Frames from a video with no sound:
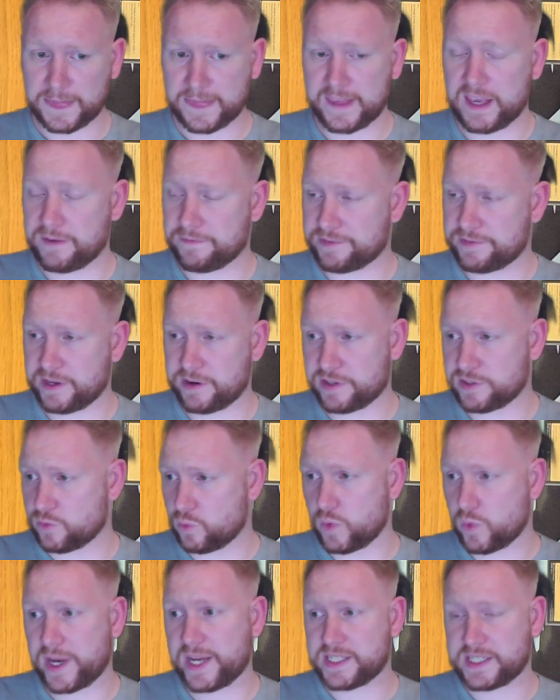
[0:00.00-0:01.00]
If there is a
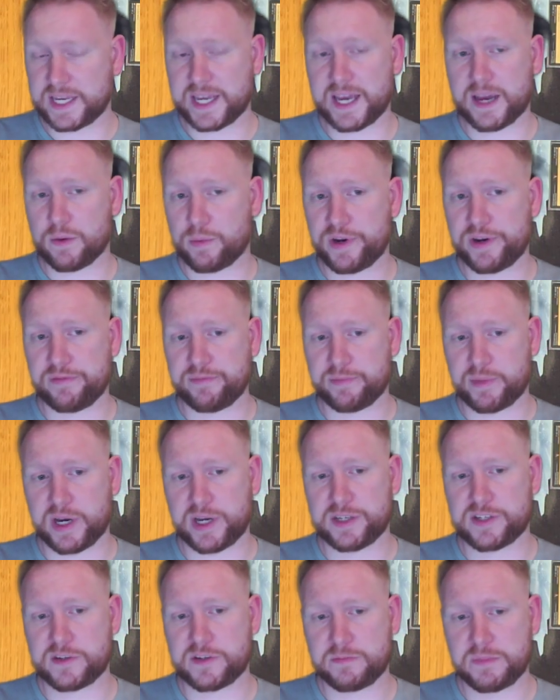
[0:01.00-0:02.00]
way to get rid of my
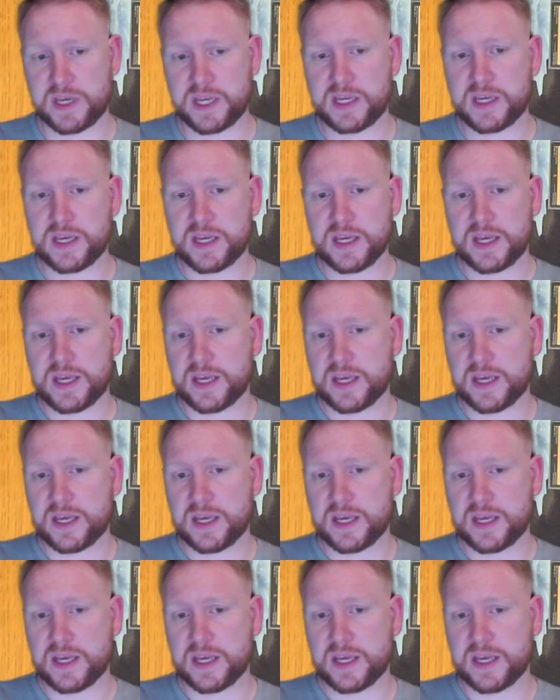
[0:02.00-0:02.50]
Smee,